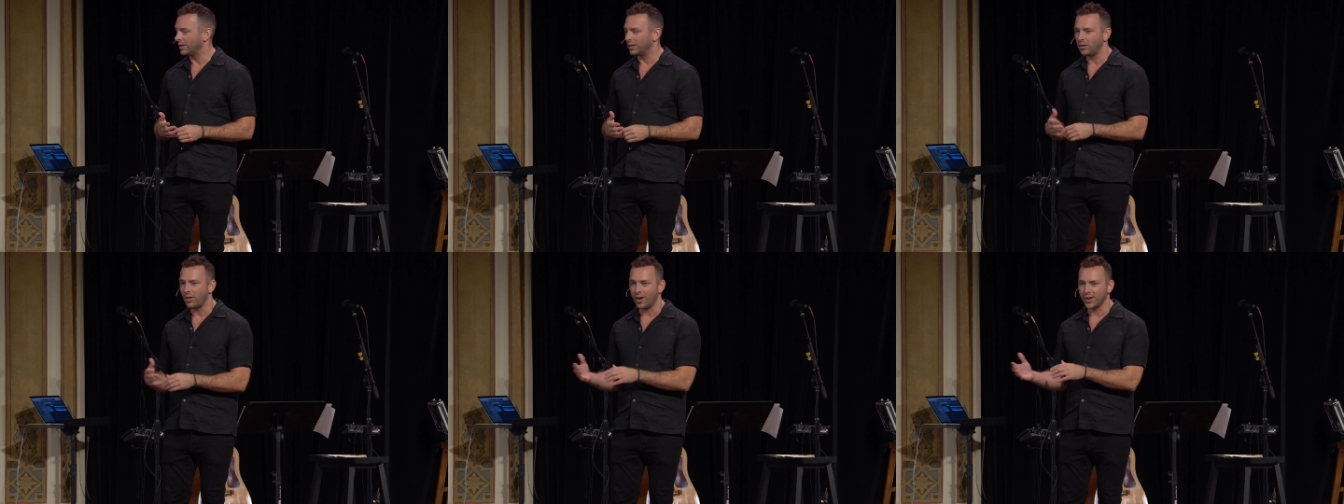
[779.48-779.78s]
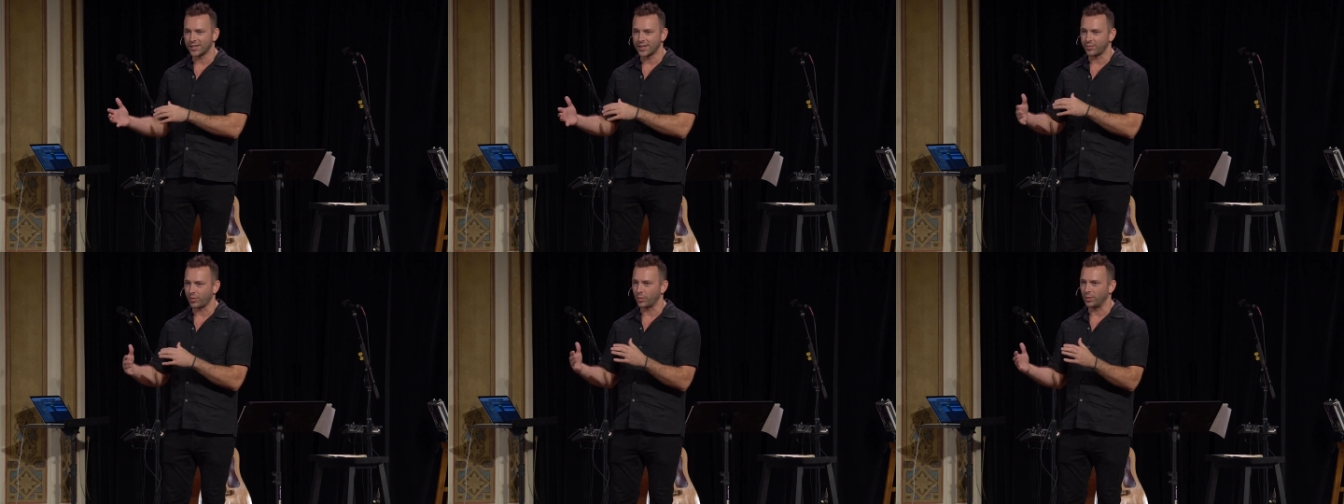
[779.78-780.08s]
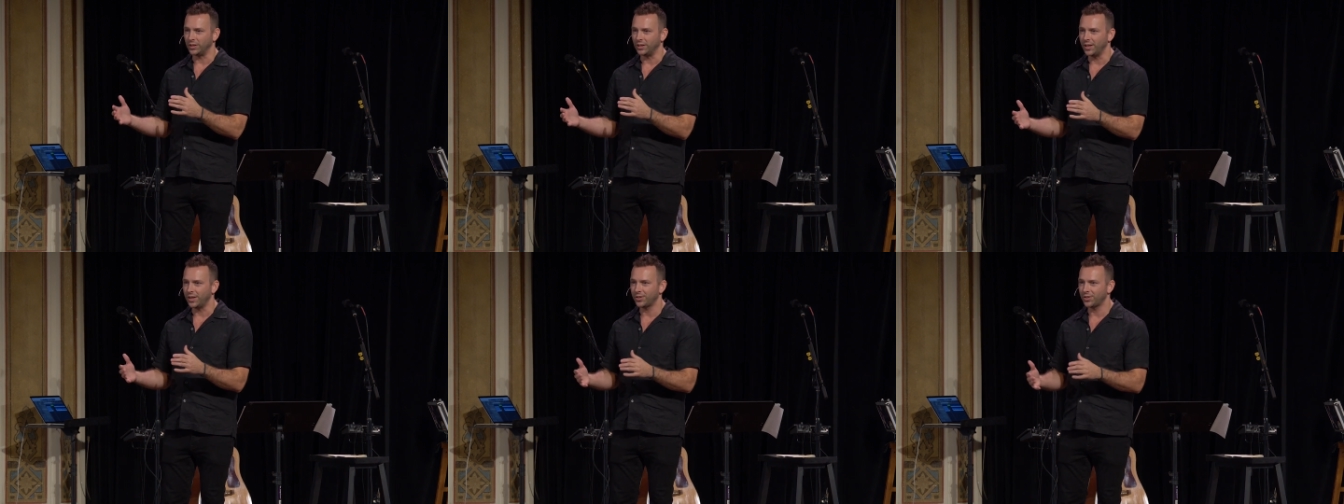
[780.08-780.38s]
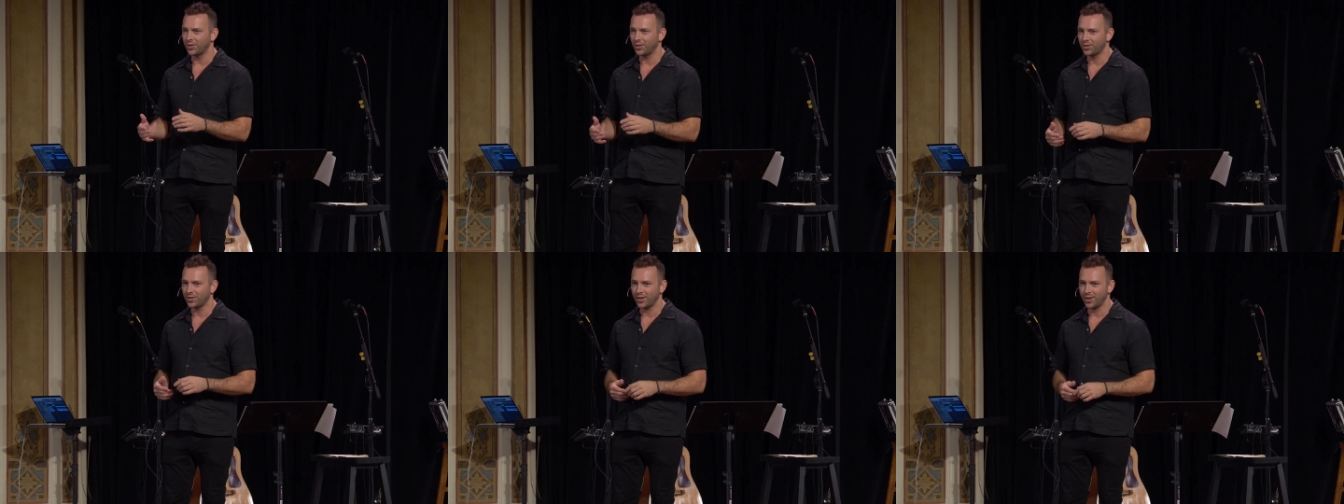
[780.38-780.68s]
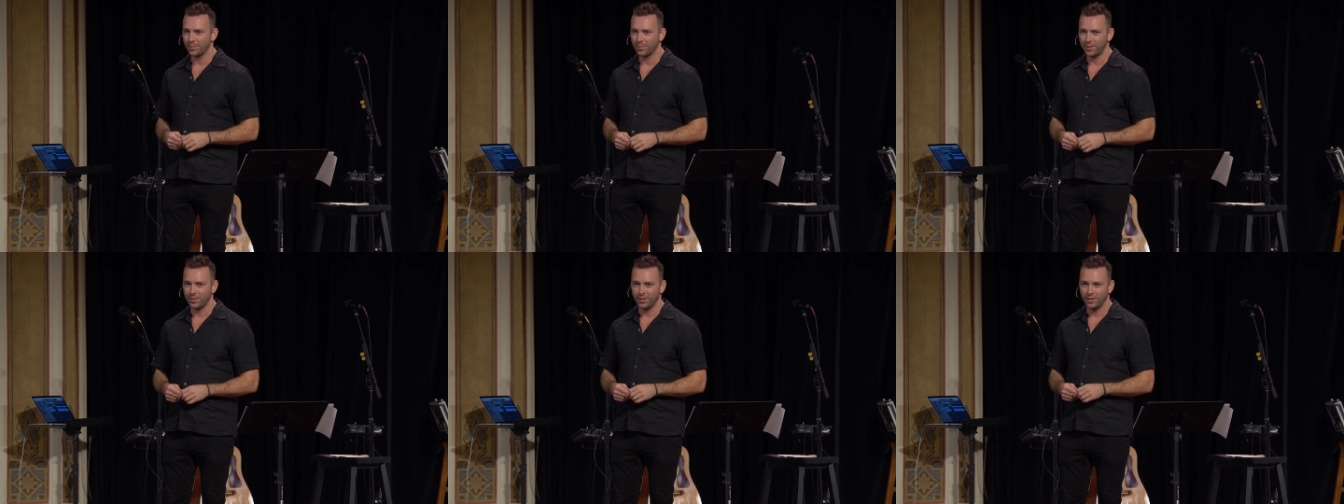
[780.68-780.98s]
the loss of a
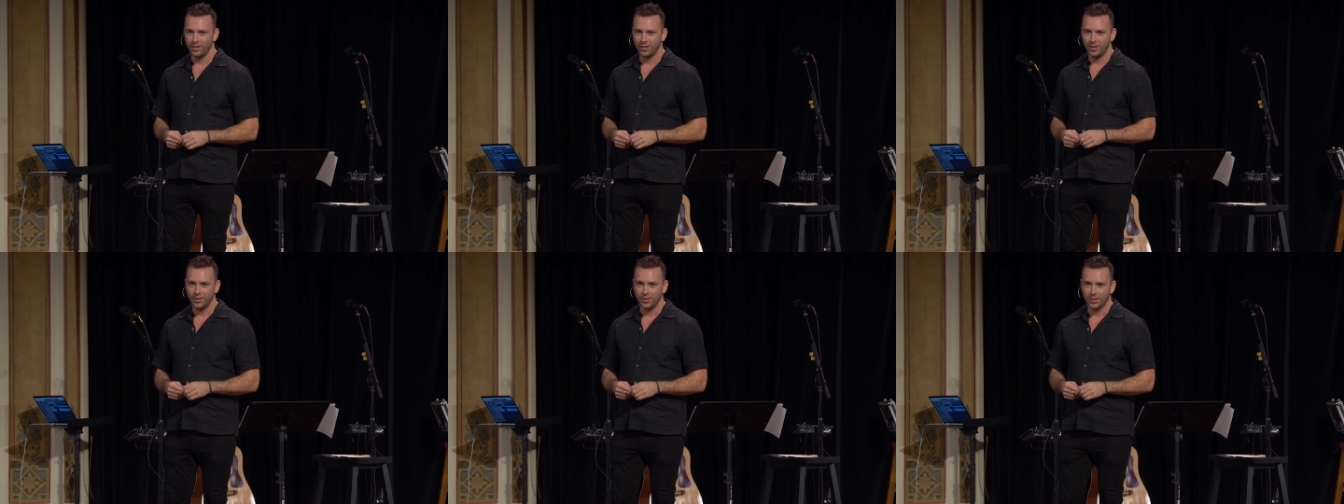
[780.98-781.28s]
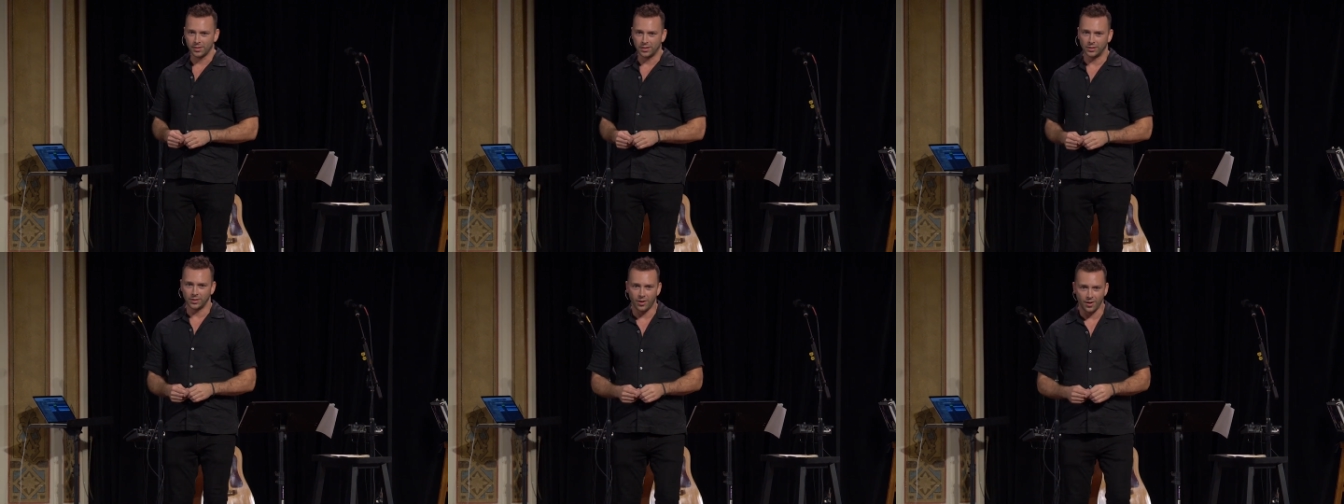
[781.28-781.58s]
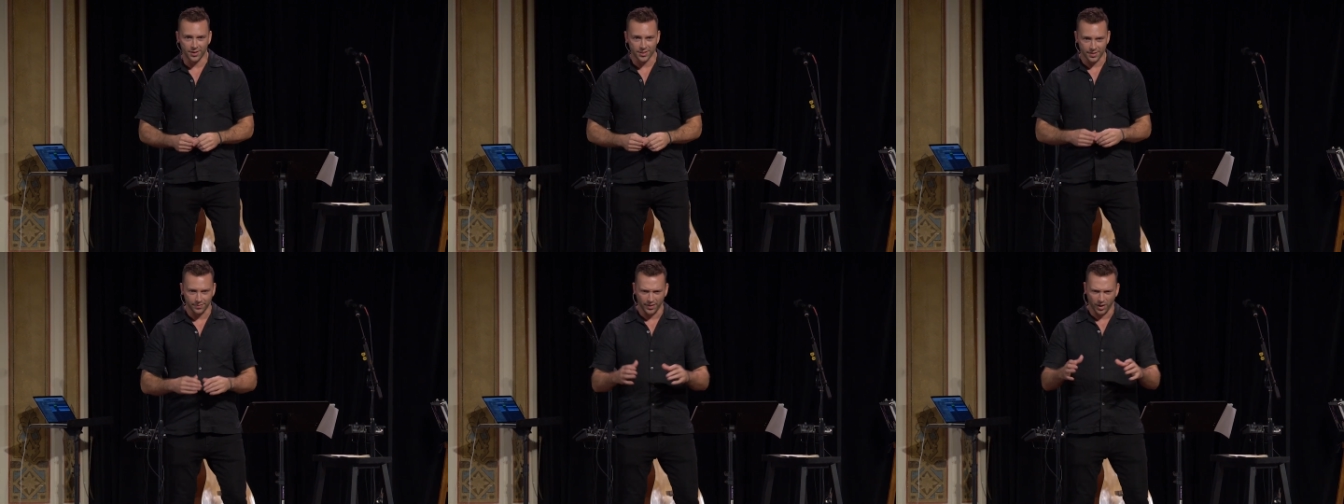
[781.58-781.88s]
relationship, or the loss